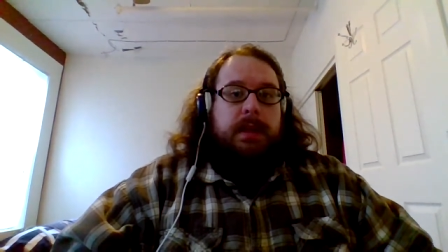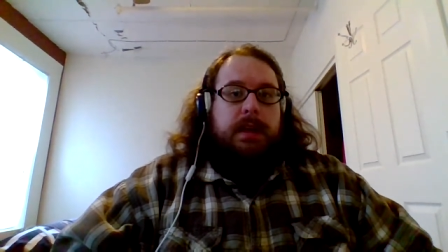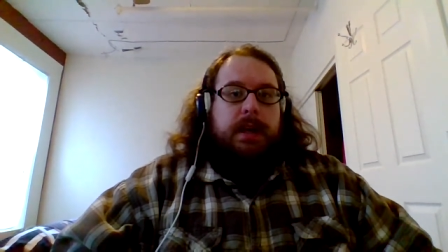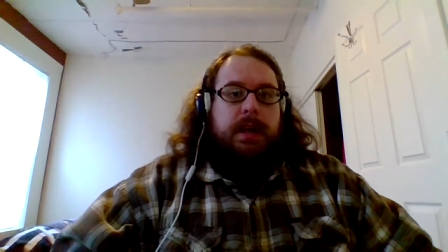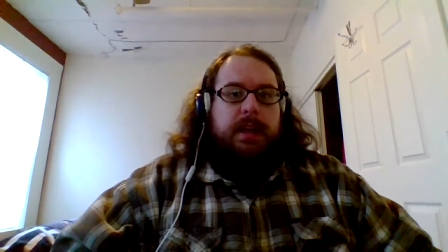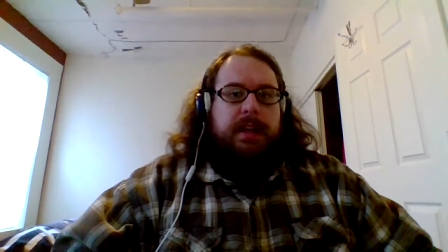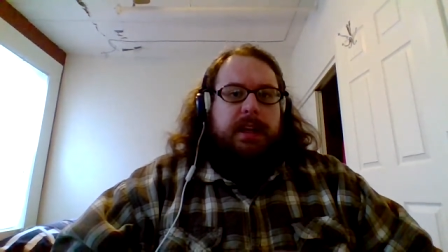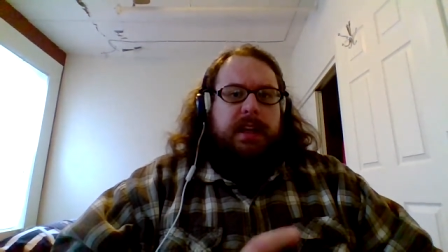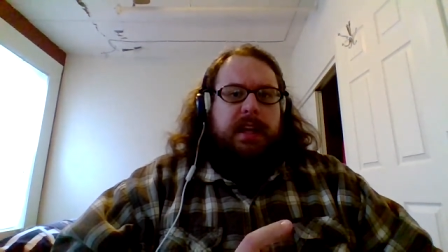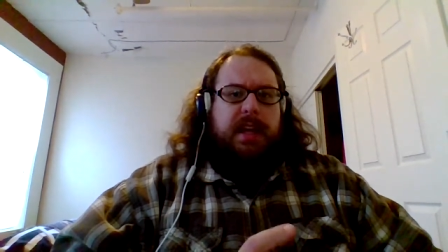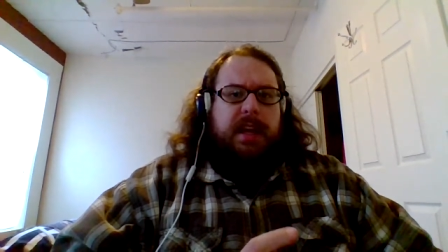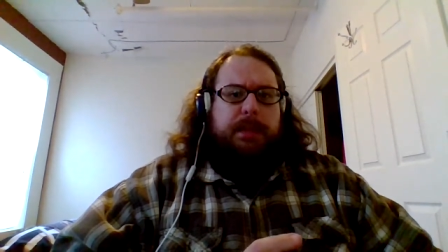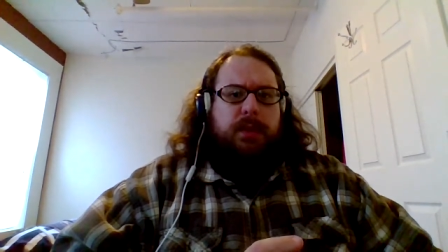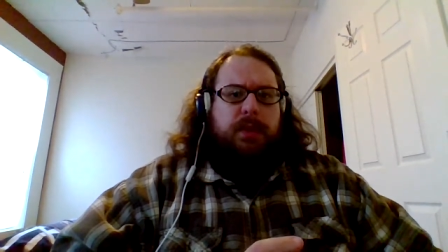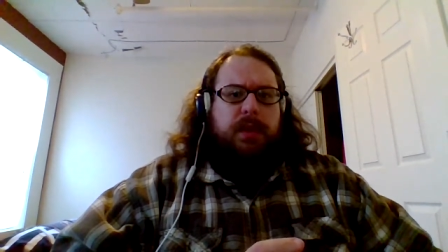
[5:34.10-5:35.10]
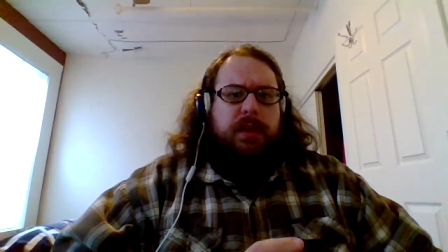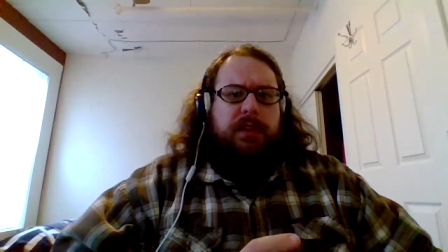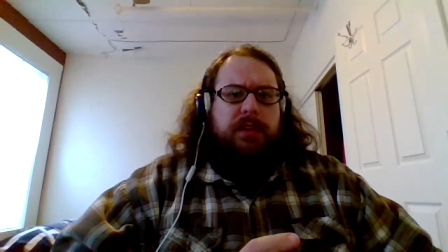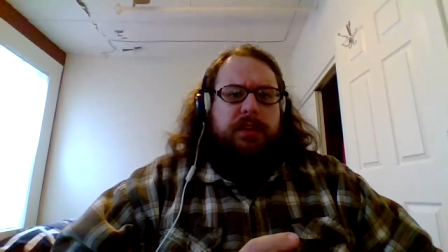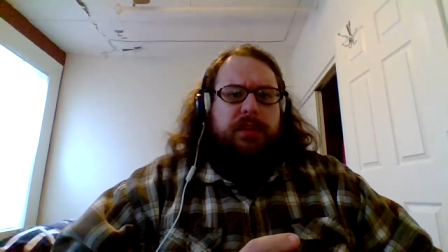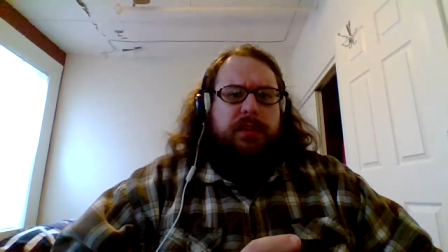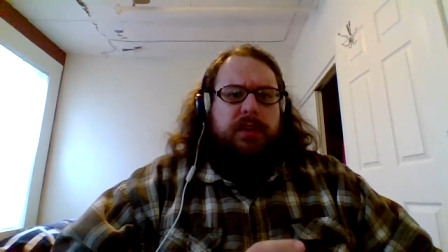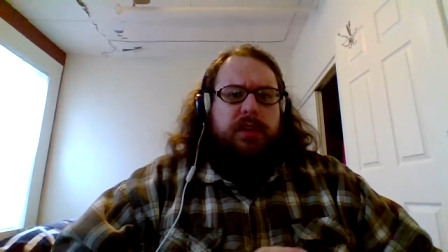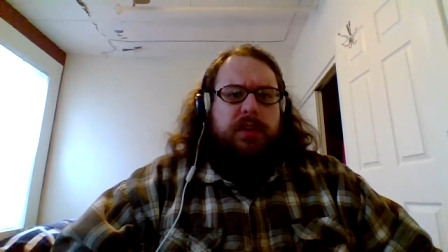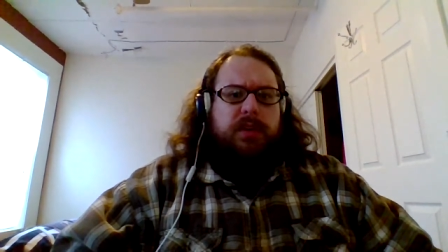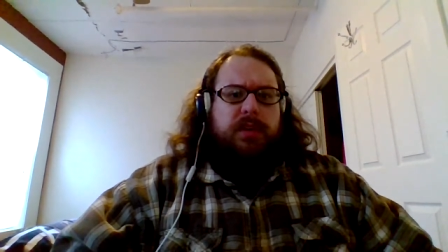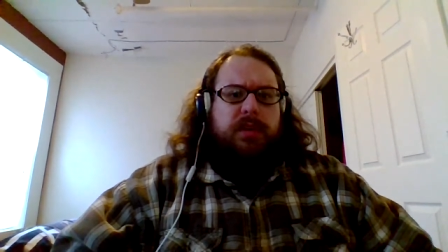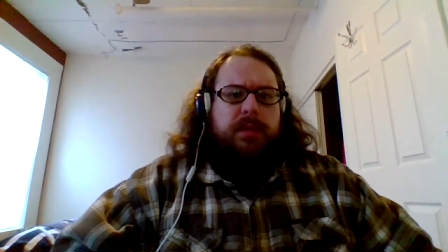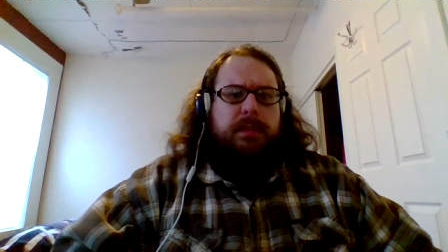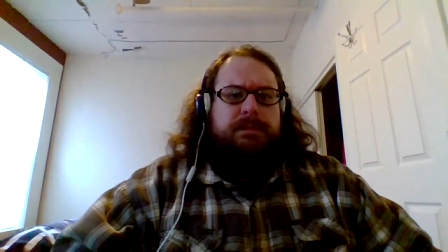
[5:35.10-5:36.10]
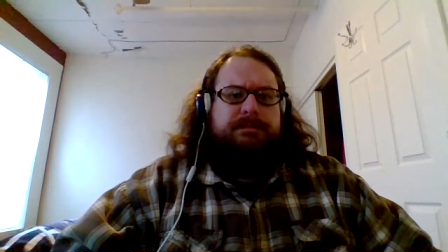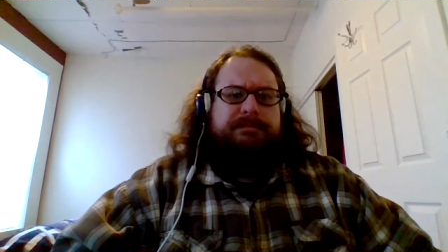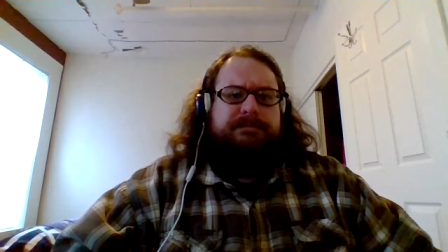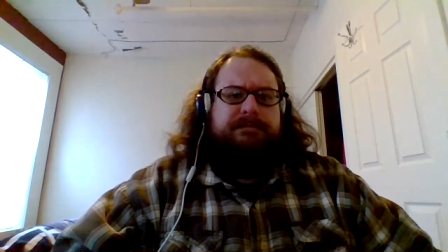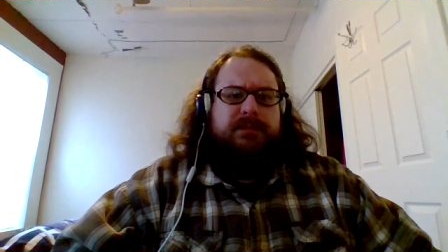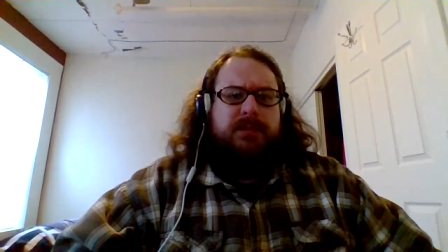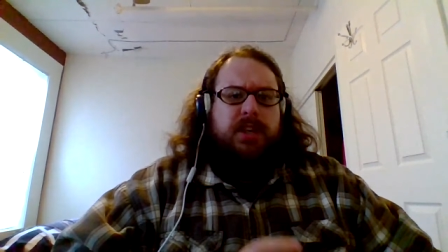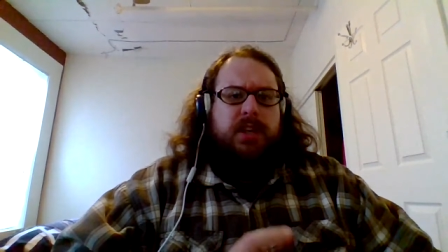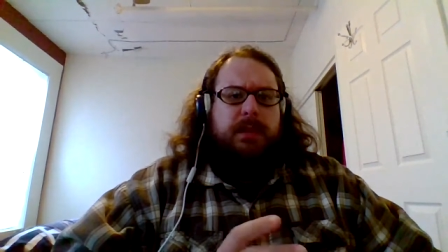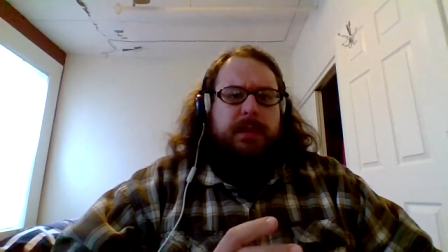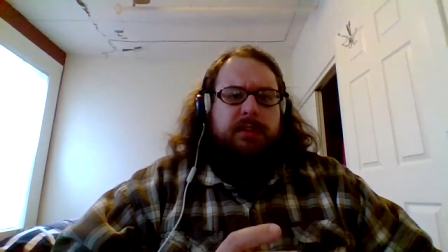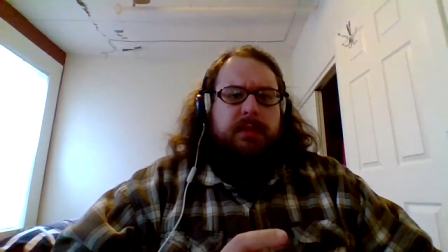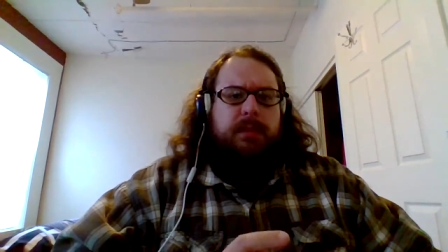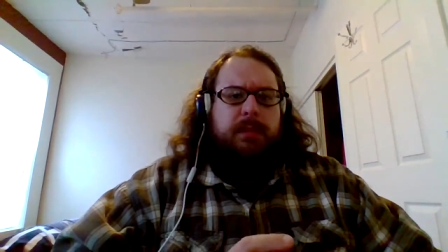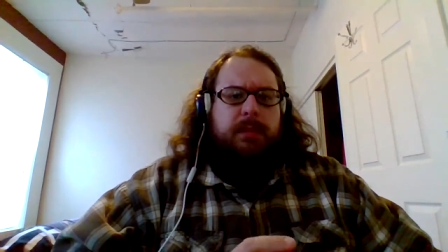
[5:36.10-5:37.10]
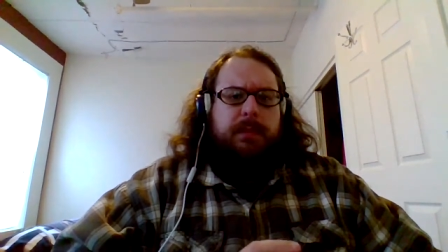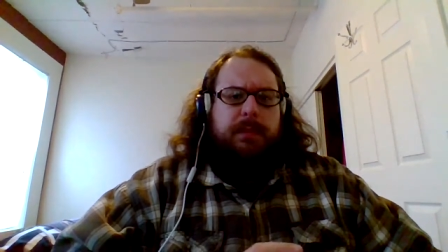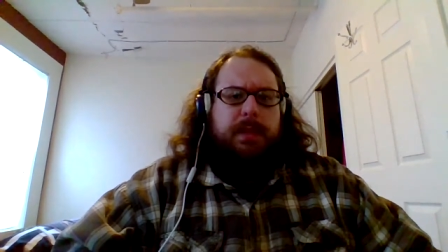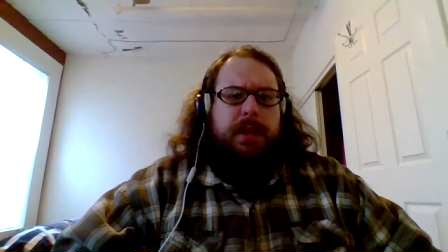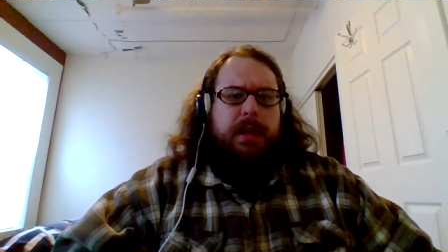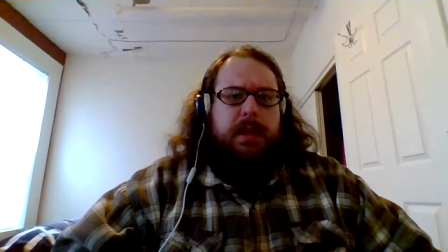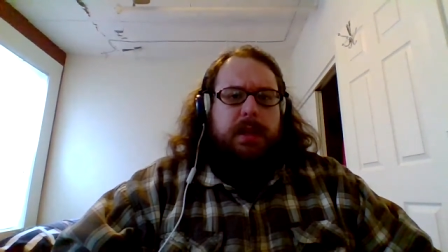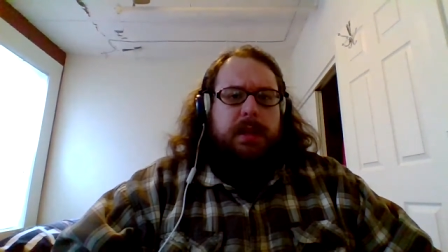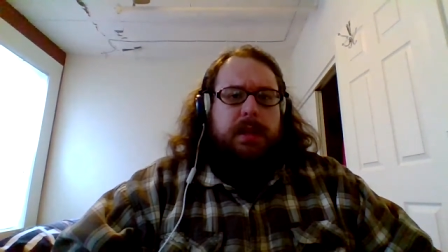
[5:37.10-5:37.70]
I didn't get any points for trying to make something big,